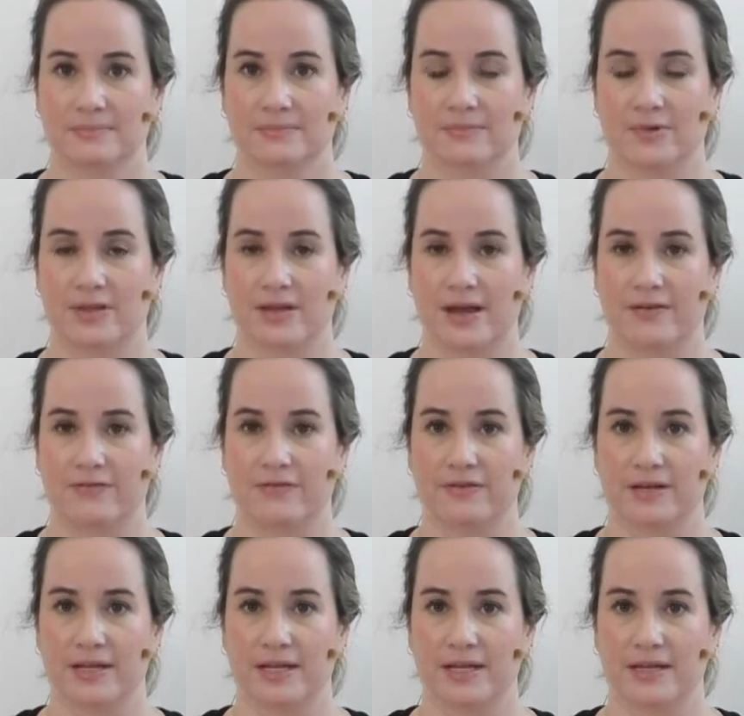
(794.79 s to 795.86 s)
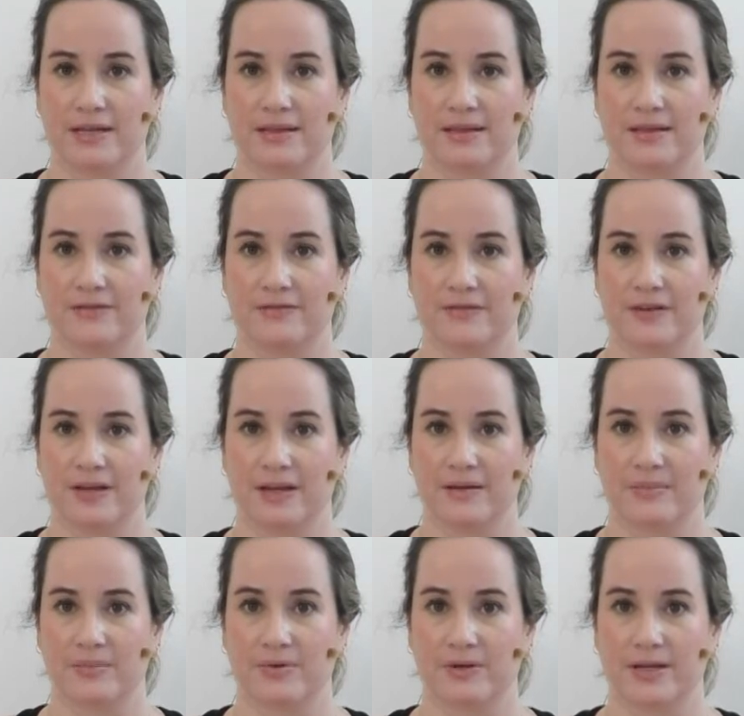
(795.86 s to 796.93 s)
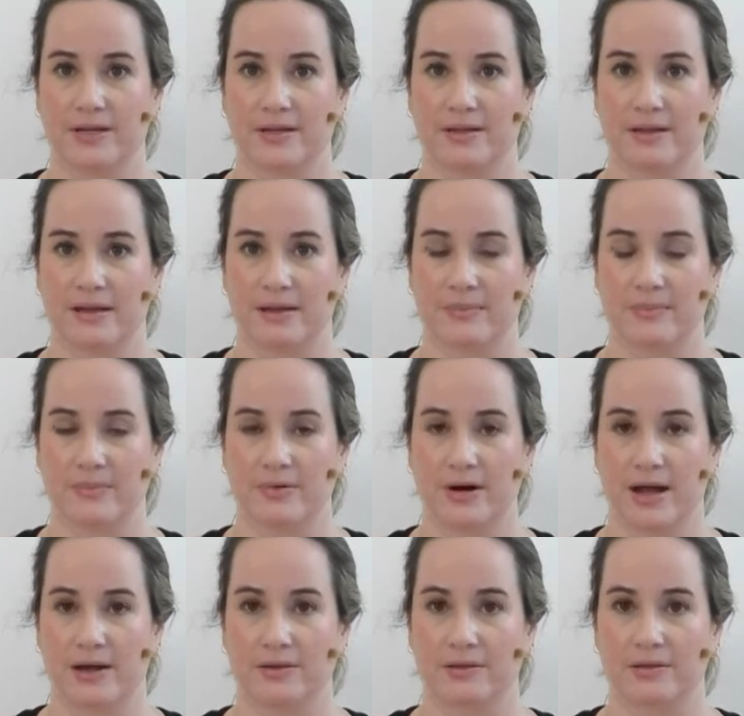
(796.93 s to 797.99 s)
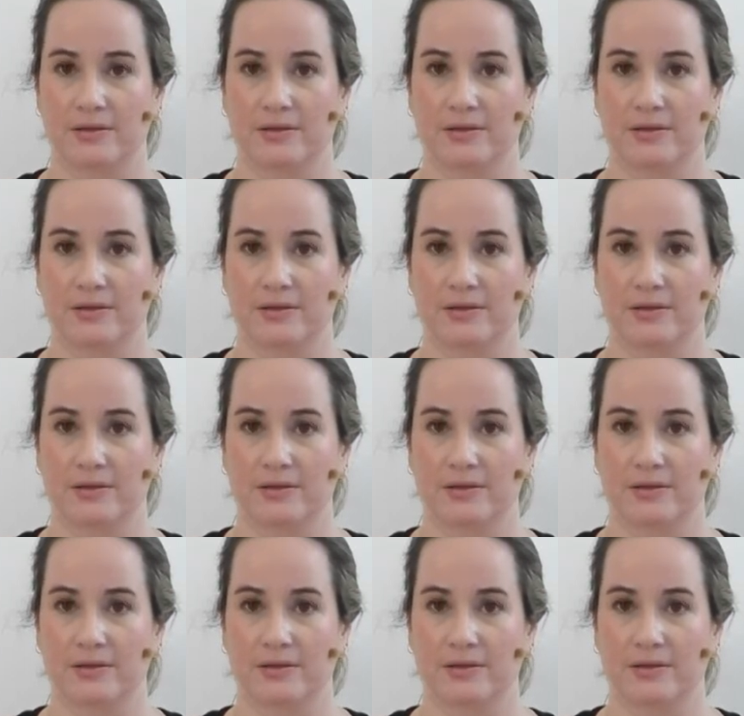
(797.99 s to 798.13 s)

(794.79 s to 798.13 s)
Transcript: With every living, breathing breath,